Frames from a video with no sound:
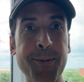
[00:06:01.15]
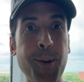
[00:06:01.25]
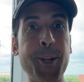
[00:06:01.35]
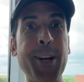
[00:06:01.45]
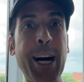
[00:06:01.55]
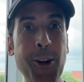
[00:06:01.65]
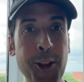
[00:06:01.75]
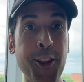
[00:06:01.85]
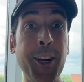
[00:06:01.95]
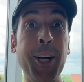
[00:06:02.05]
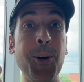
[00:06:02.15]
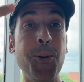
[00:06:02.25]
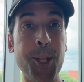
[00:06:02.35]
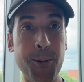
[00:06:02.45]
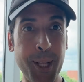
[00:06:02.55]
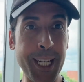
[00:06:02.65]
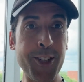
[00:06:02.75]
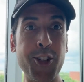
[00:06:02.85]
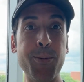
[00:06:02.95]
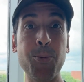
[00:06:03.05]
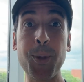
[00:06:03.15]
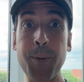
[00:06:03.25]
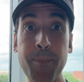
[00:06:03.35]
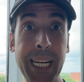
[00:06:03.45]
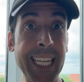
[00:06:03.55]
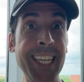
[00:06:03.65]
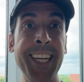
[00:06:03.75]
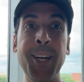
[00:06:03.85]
with your health, with your relationships, with your money,